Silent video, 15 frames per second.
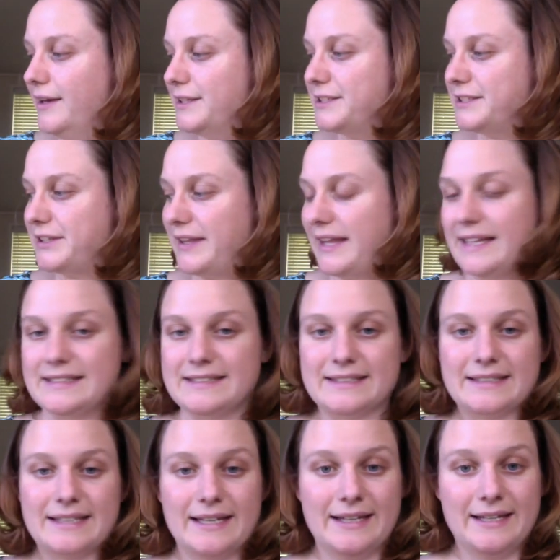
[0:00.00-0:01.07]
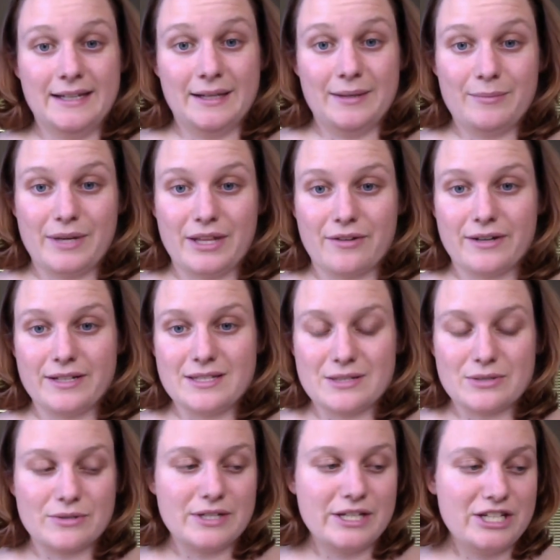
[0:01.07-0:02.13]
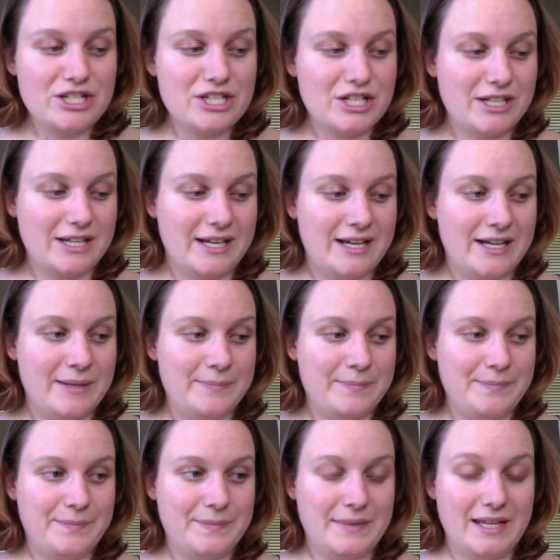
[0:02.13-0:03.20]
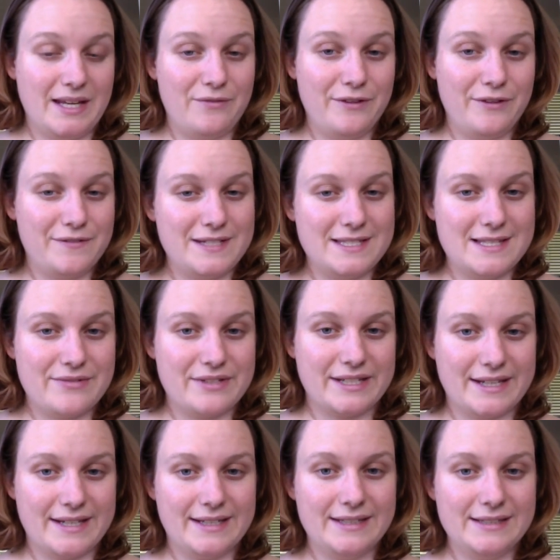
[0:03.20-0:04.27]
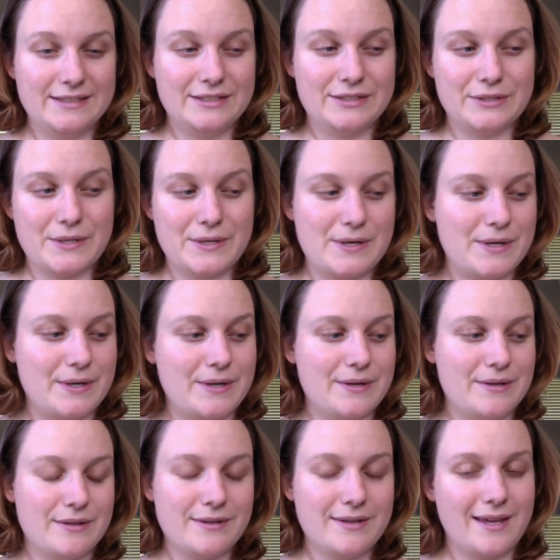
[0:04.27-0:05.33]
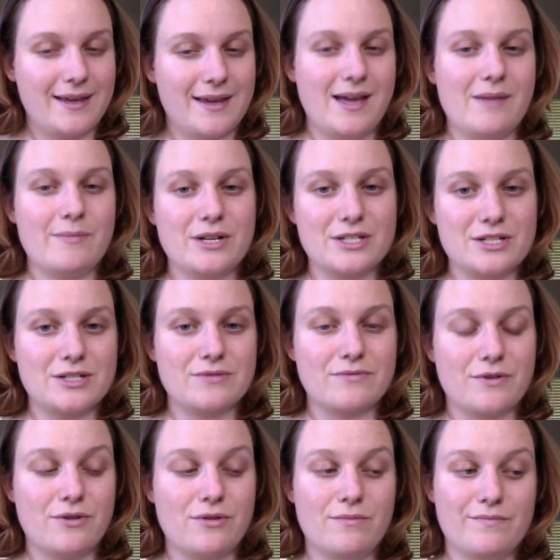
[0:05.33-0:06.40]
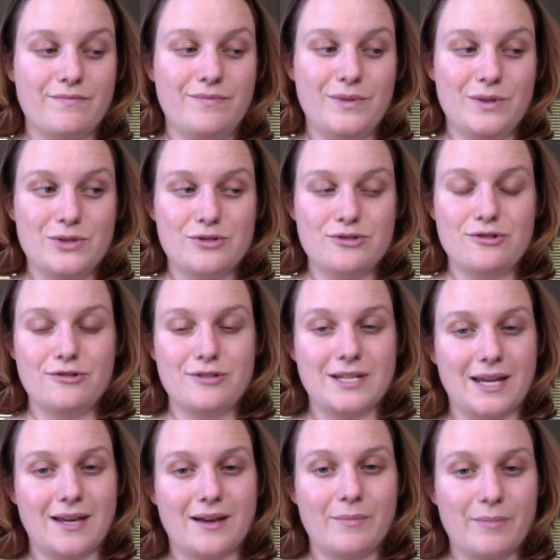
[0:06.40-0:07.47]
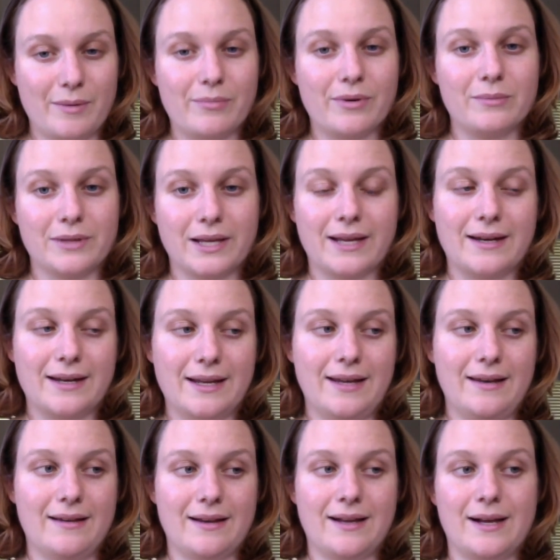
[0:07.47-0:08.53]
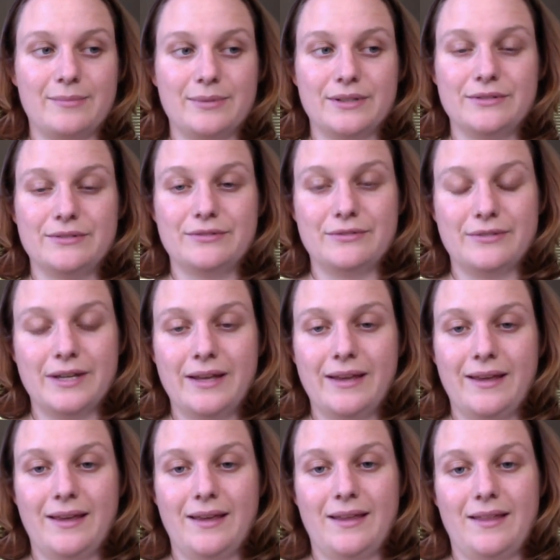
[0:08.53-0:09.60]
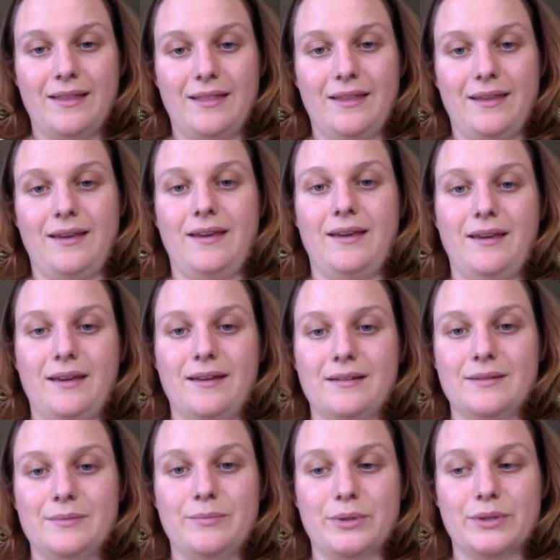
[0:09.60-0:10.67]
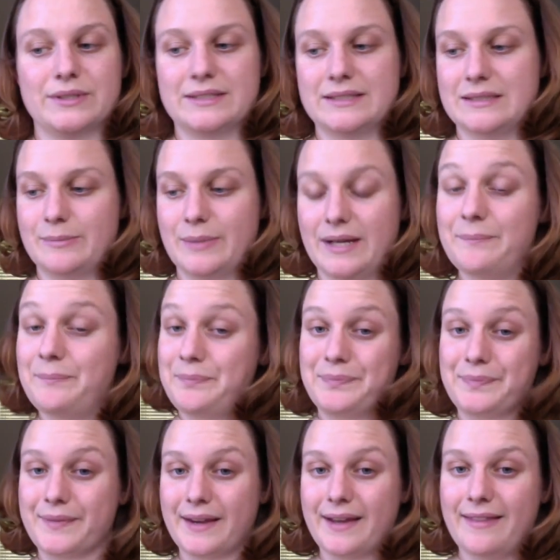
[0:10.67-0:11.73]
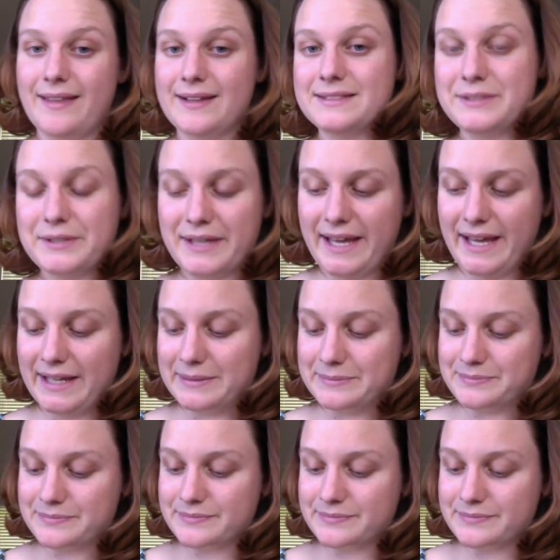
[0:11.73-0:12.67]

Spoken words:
So that's my thread storage. Need 57 cards, so looking at how much room to take up, I'm probably going to need a couple of the boxes, but that's okay.